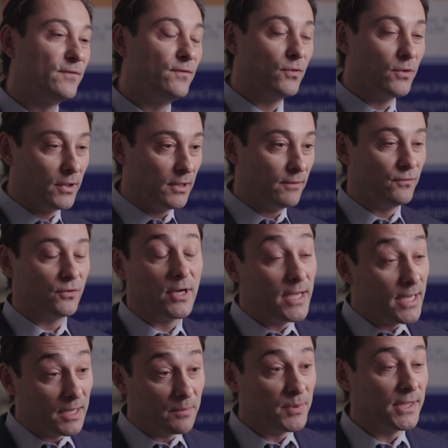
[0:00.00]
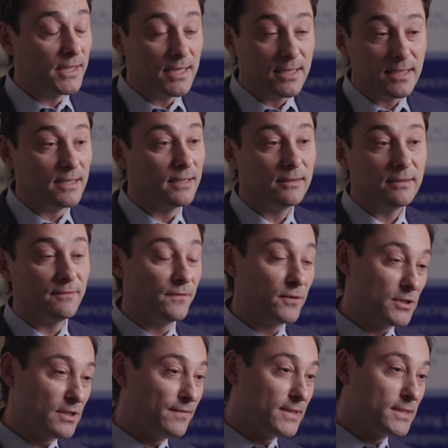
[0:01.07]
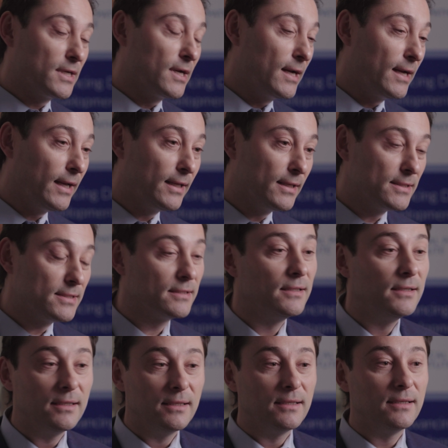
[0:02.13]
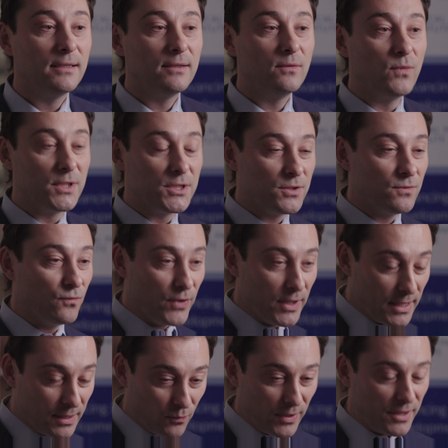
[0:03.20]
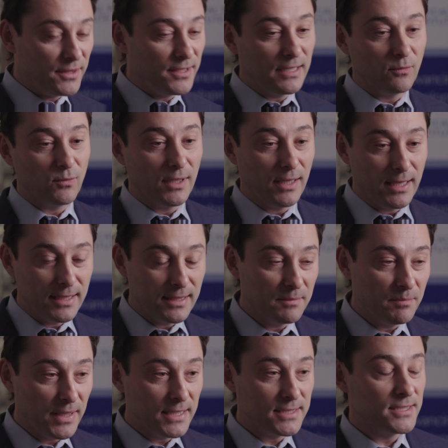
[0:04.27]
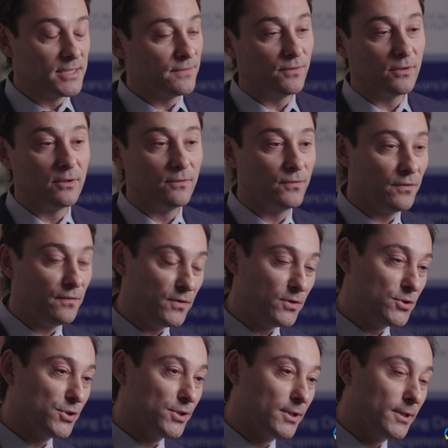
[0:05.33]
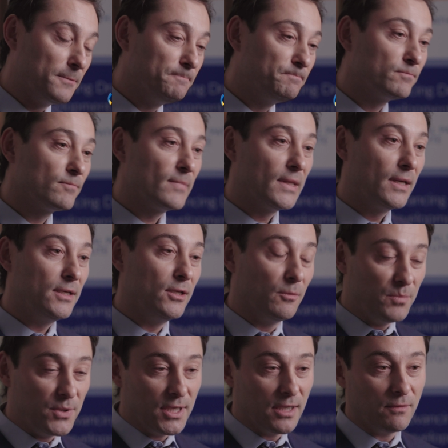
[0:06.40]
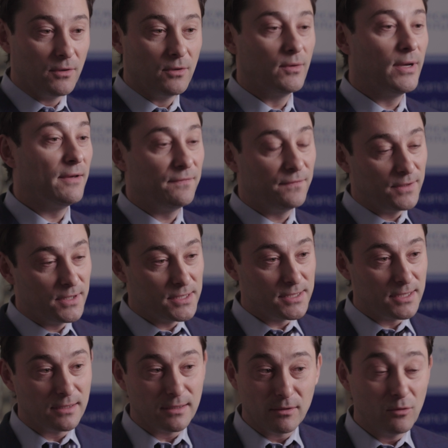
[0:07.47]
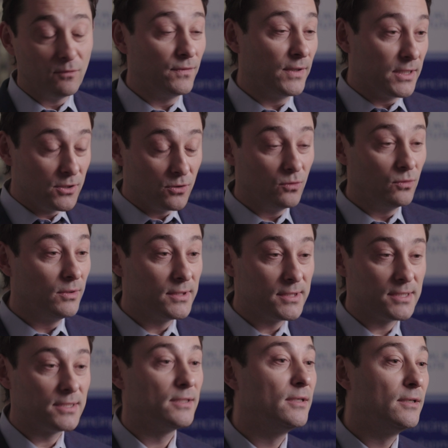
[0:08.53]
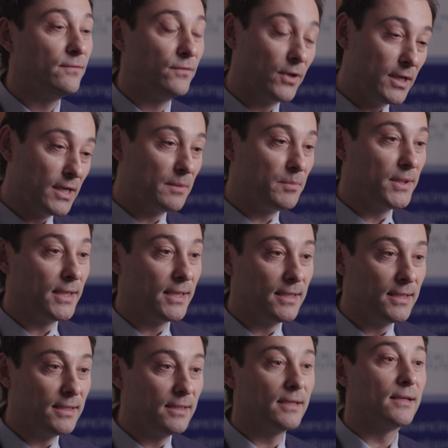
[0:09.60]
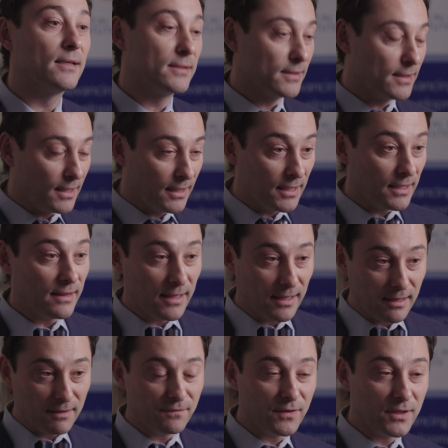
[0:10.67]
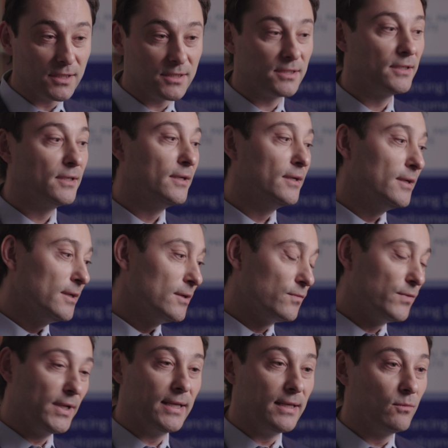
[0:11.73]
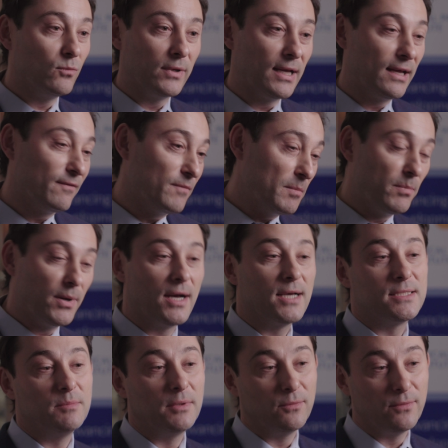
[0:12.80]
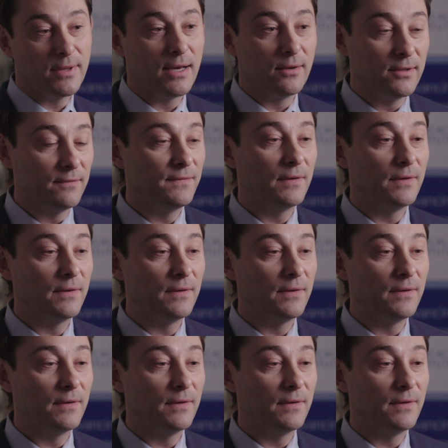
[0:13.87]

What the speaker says: for ARPKD, the first of its kind, which really we think will lay the basis for future, you know, PRO efforts and hopefully tools for ARPKD. And again, that effort really would not have been possible without the